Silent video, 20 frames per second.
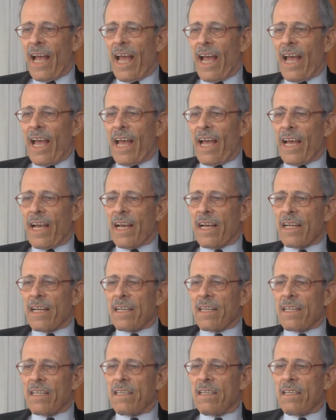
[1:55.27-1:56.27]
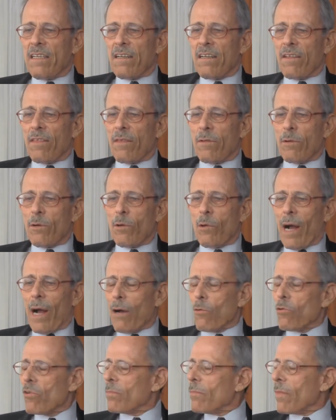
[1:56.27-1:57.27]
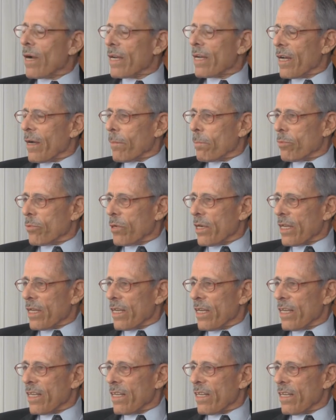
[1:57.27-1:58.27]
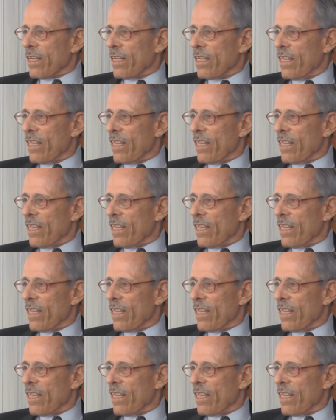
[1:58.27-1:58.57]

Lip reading: and throughout my upbringing,